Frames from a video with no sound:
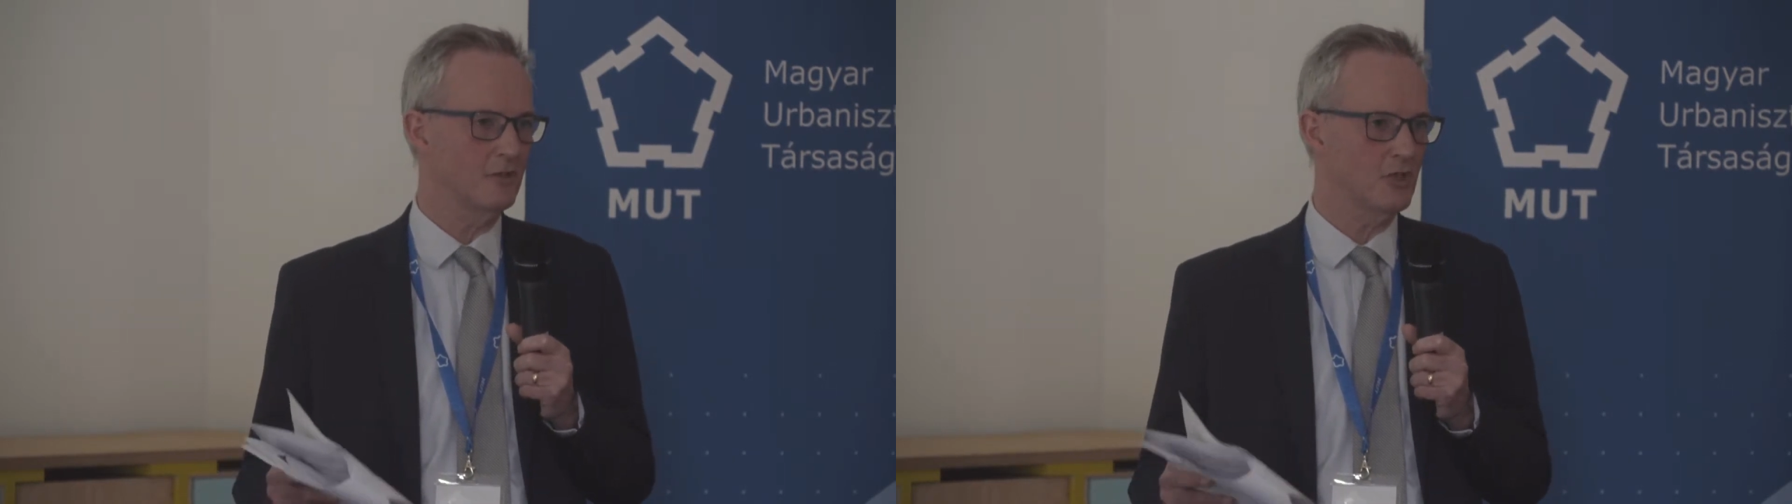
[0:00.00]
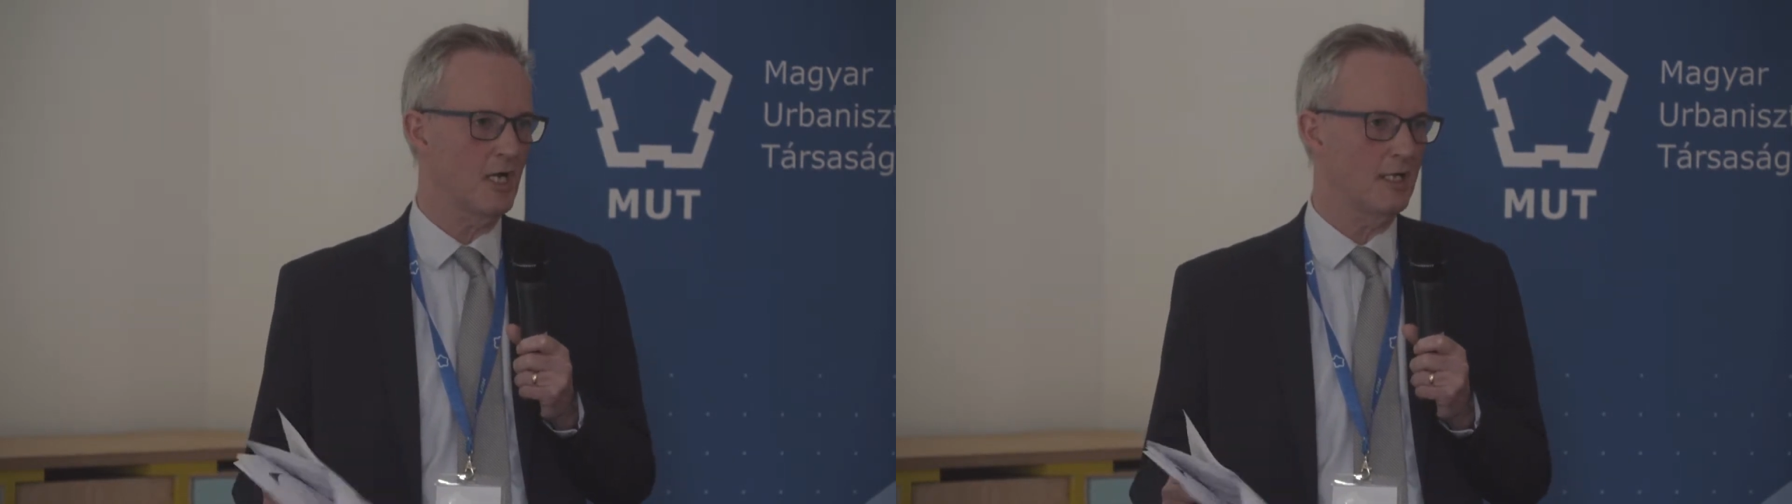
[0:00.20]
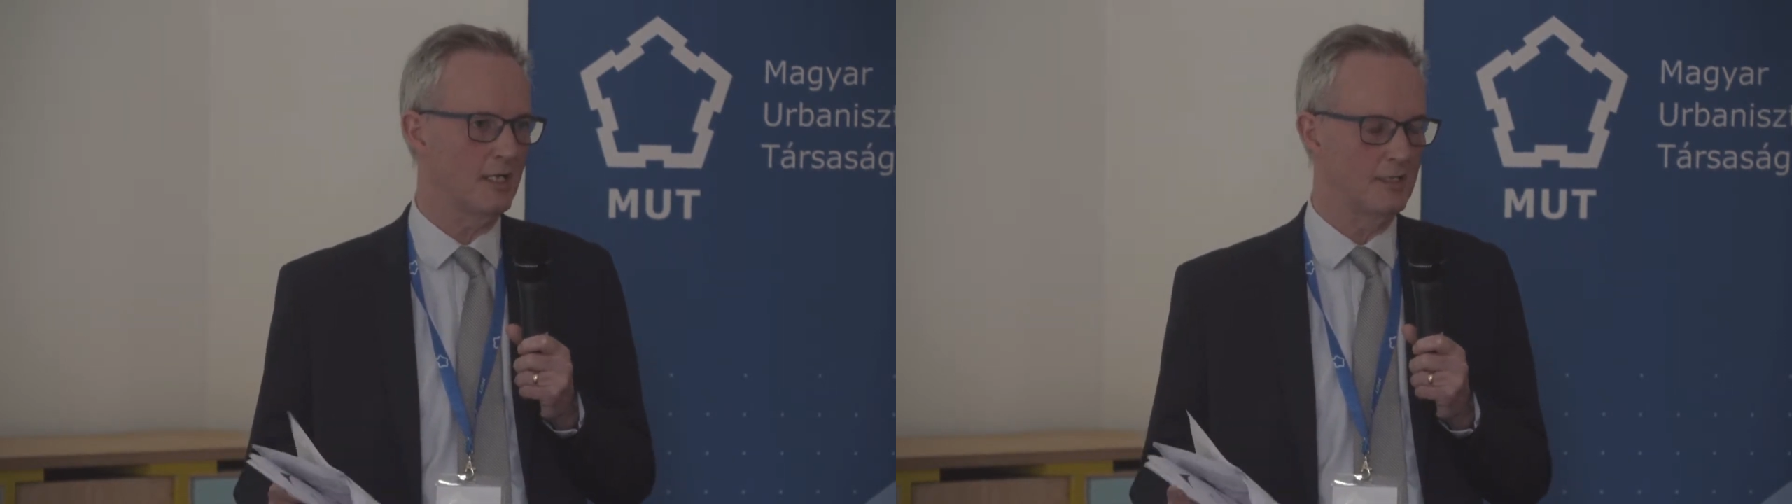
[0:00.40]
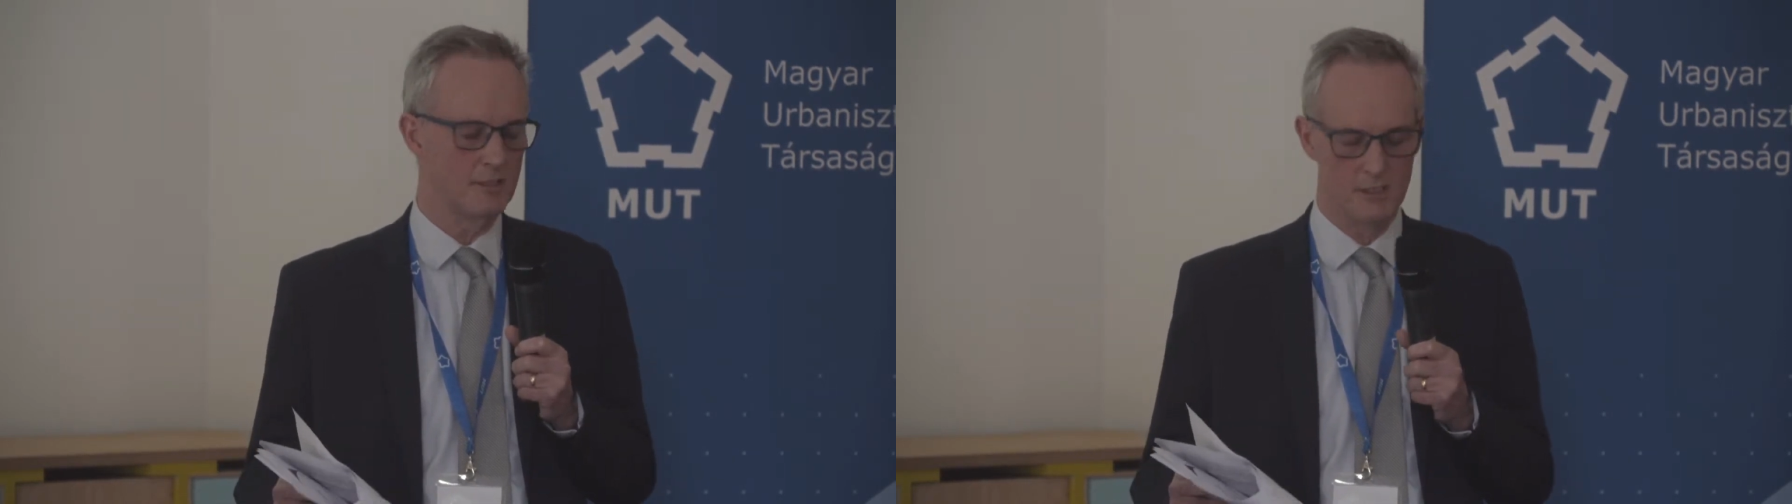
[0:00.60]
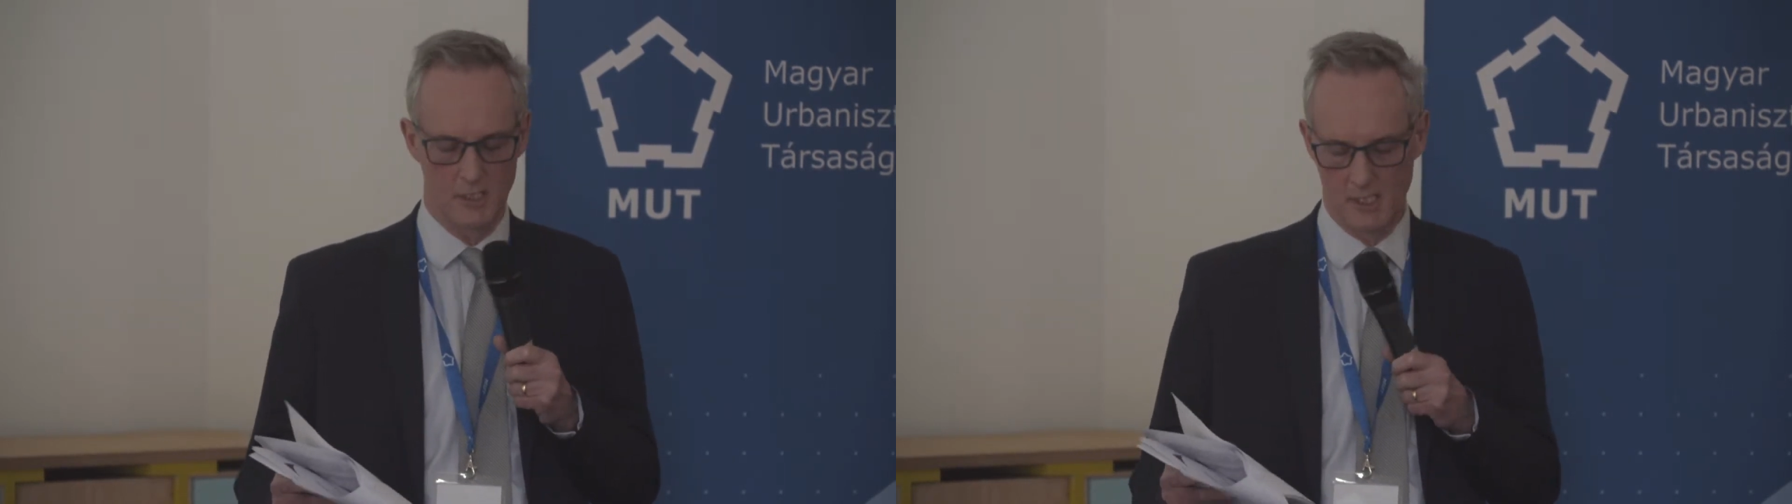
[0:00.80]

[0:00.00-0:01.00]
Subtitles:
challenge